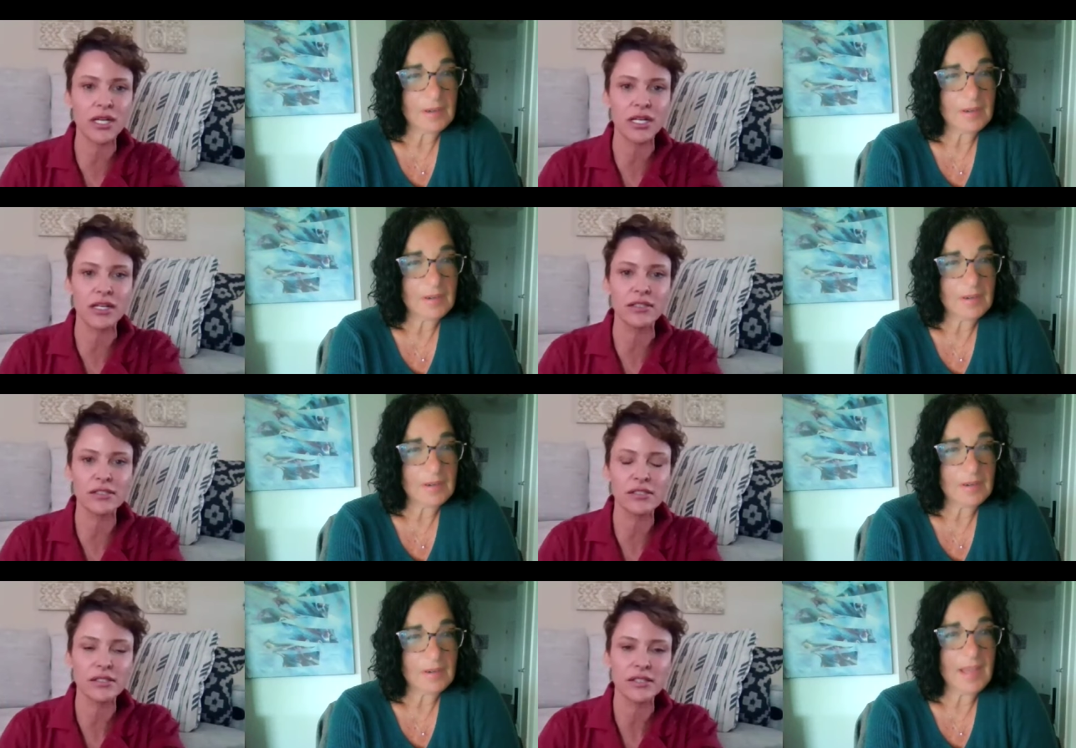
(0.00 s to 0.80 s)
Speaker 1: what it
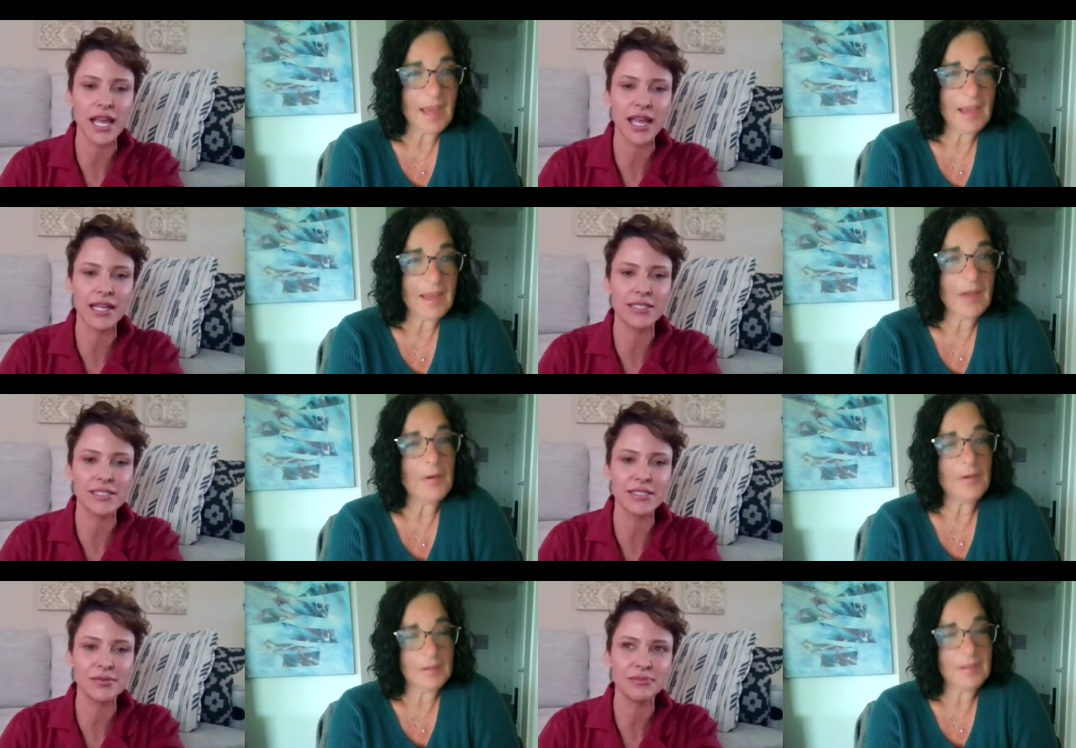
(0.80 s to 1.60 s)
is.
Speaker 2: Yeah. And oh,
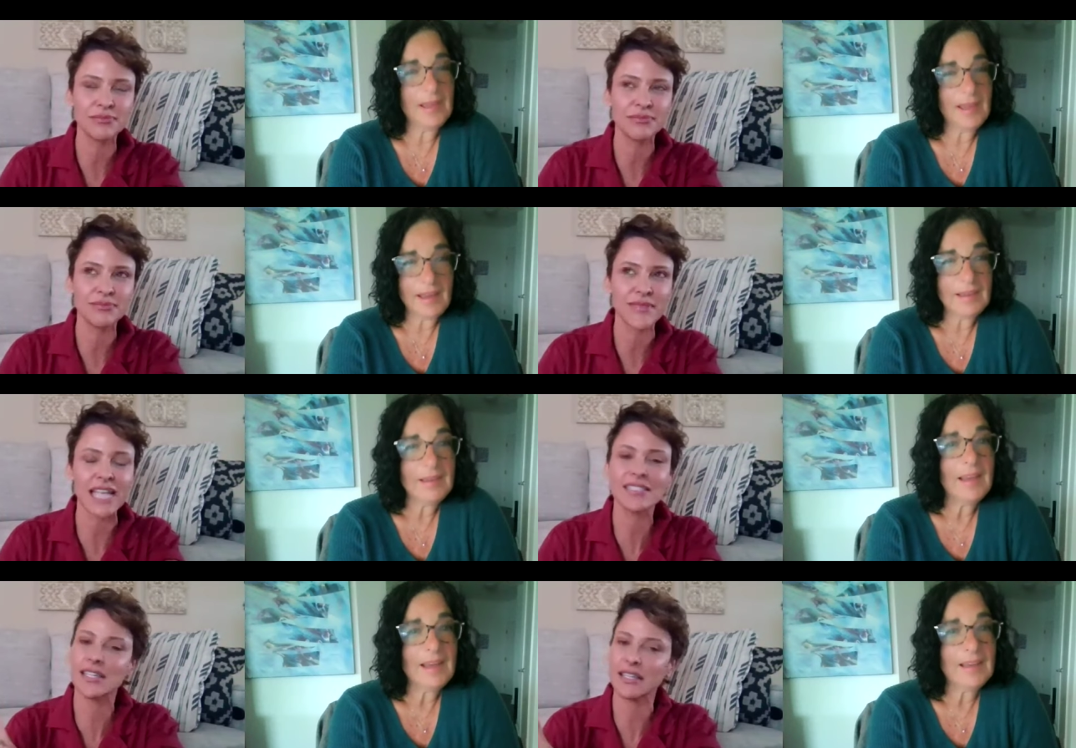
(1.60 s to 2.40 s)
yeah,
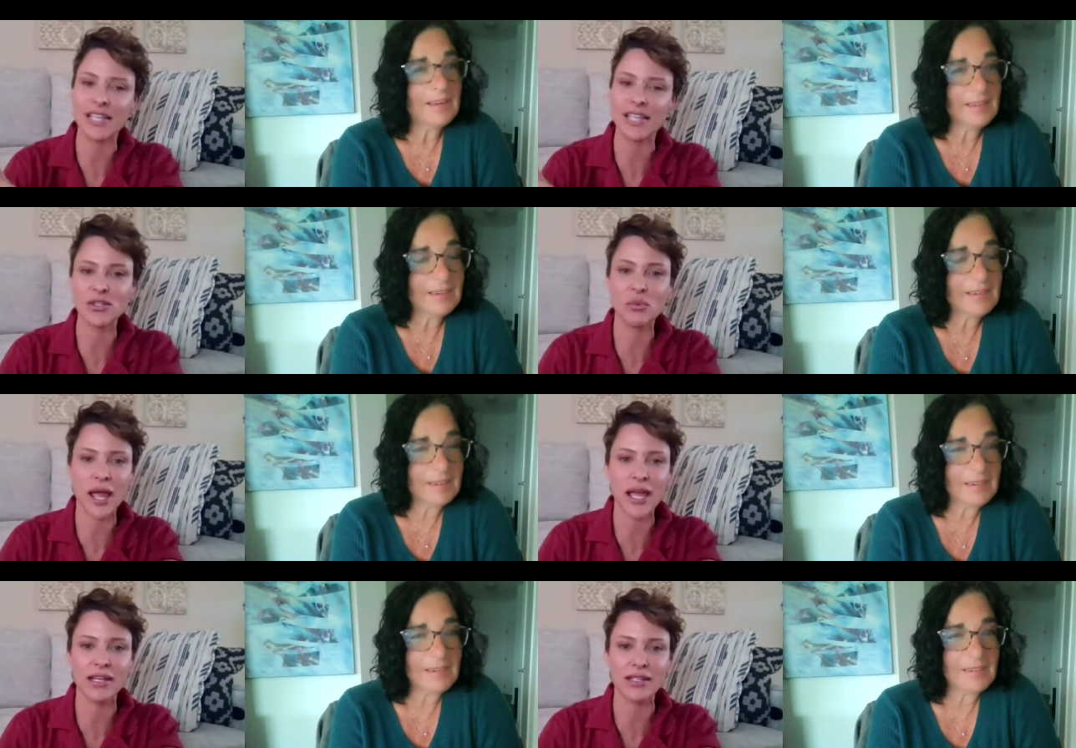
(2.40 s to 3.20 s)
Speaker 1: that's a, that's a
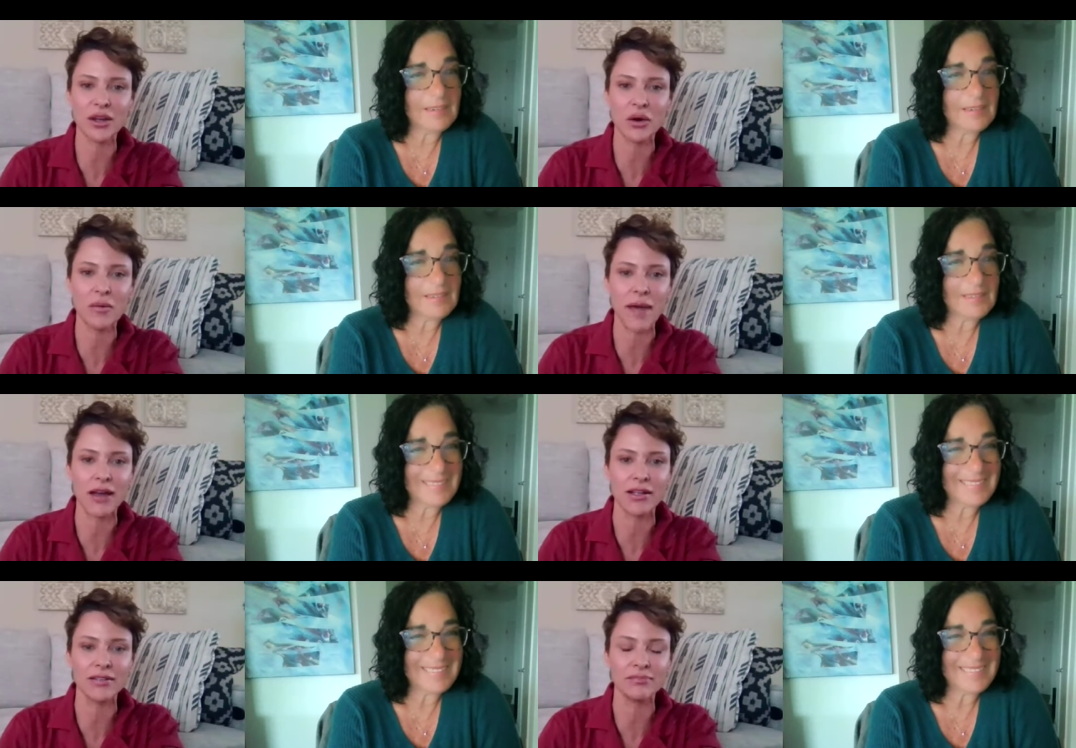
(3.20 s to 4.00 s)
way to go about
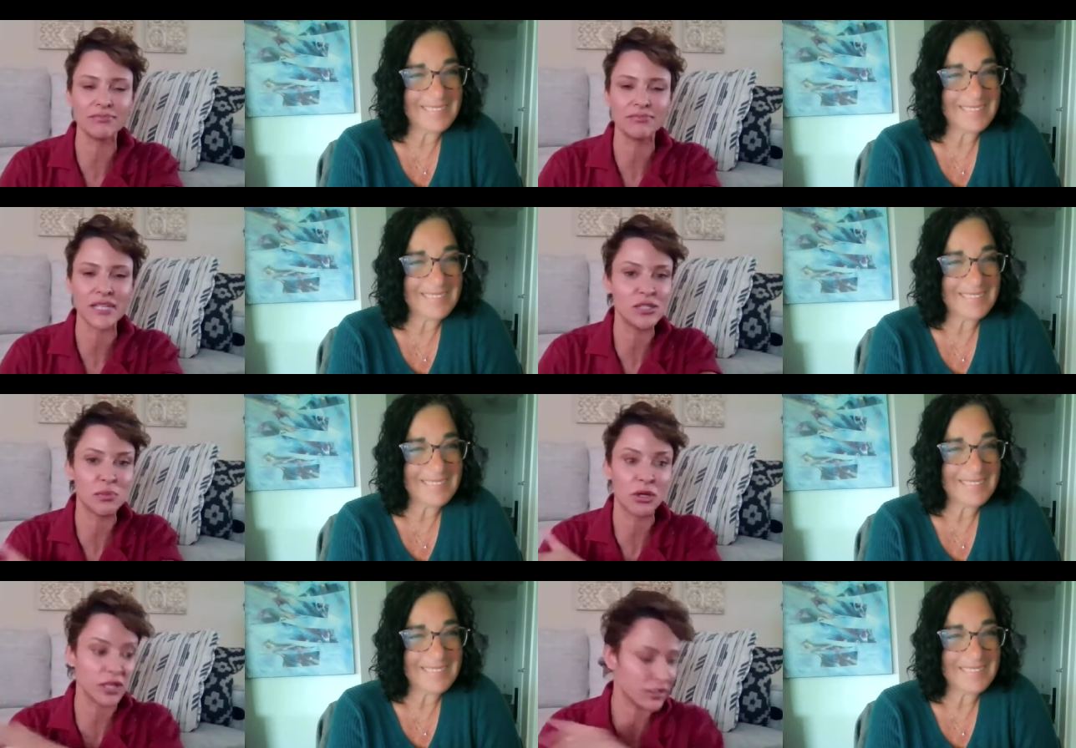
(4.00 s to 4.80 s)
it. And he's
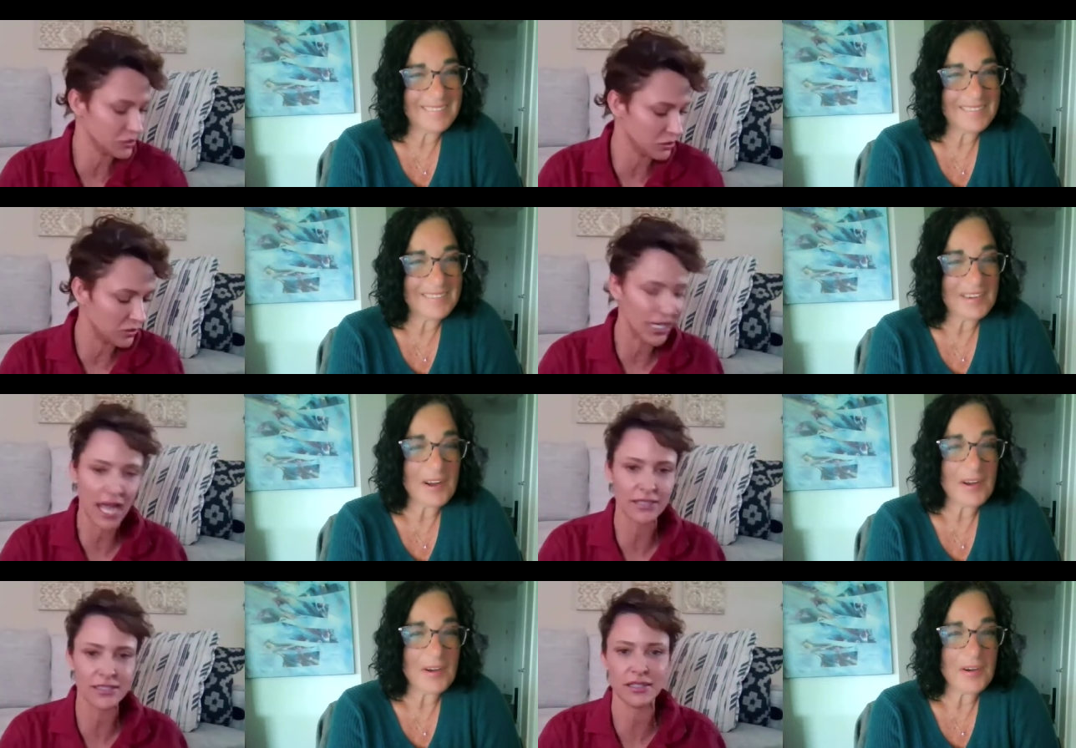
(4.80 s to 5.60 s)
brilliant too at
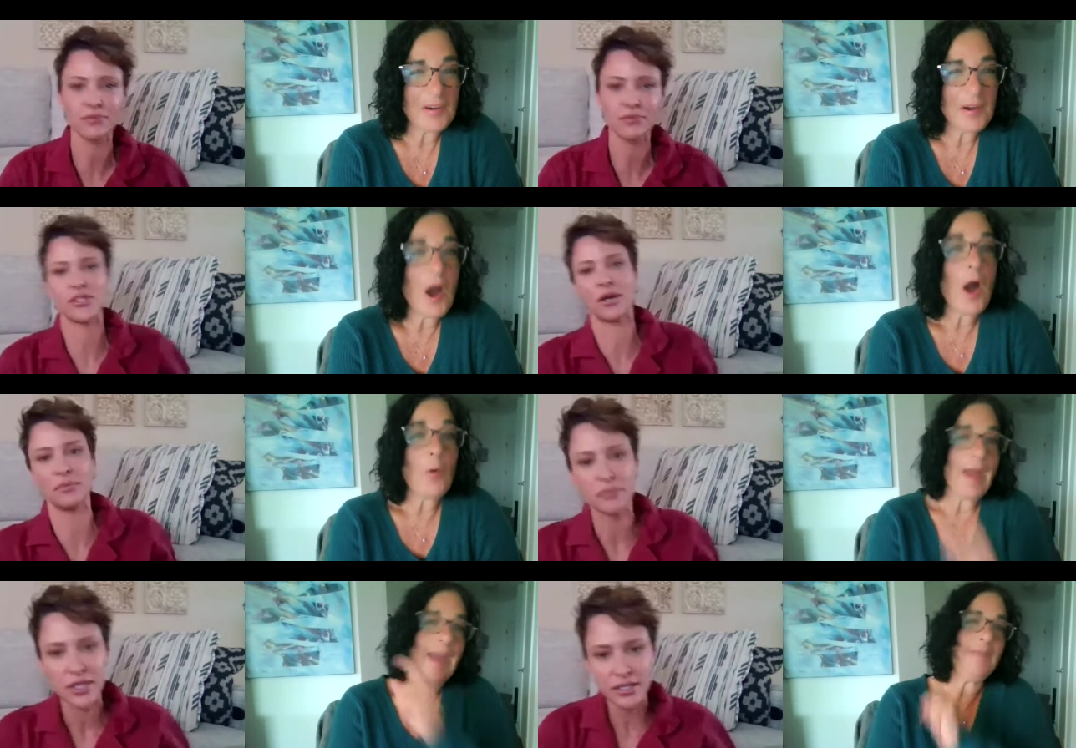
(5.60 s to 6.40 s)
acting. So,
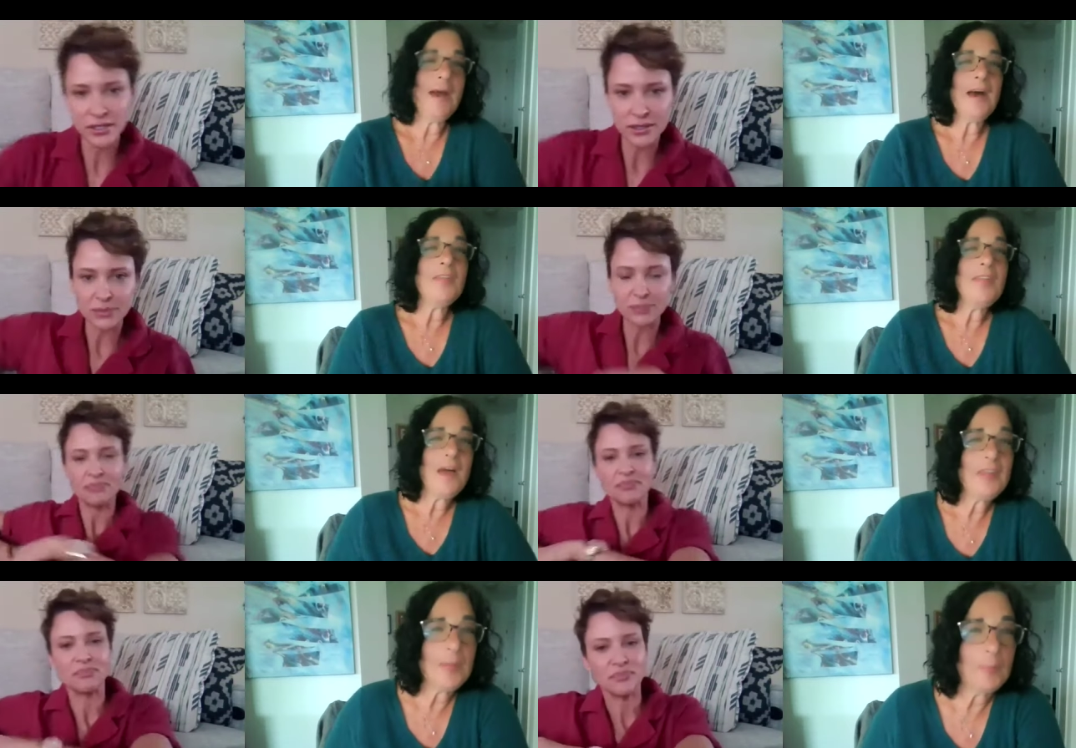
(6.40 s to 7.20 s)
Speaker 2: okay. Well,
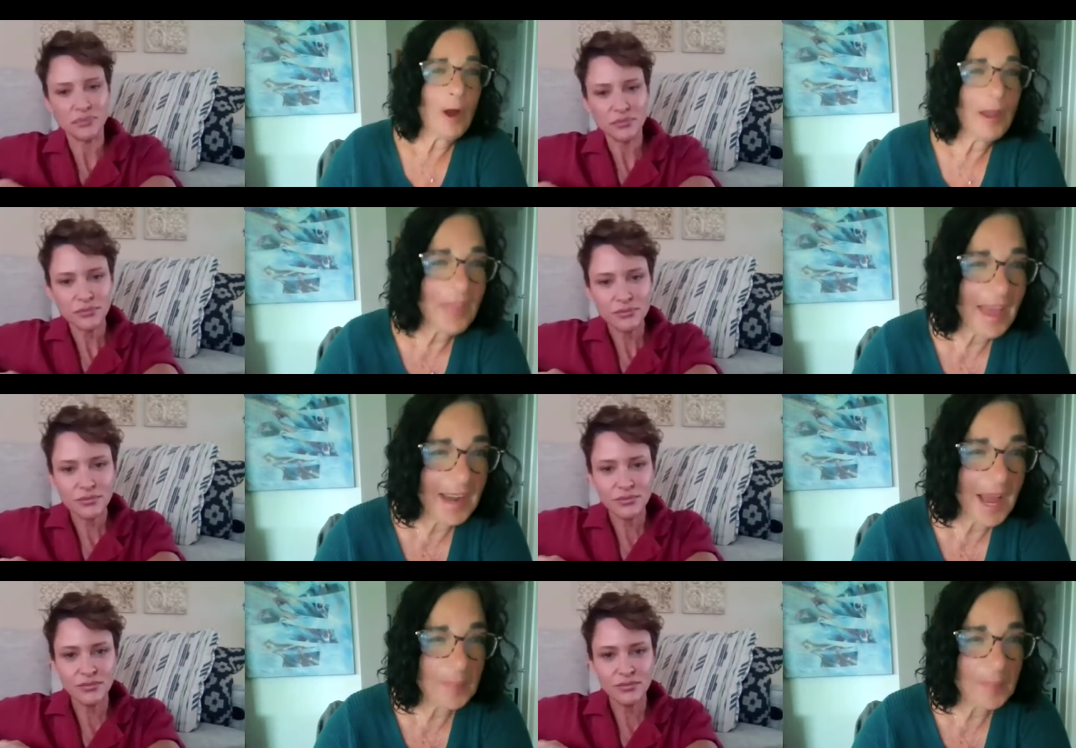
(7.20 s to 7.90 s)
now that you brought that